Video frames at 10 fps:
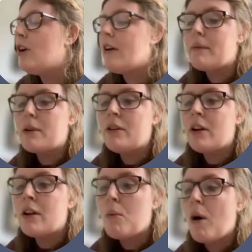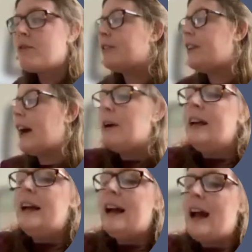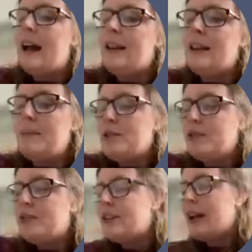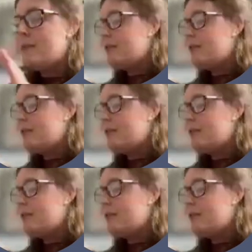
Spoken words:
sorry, I'm going on a waffle now. Let me just...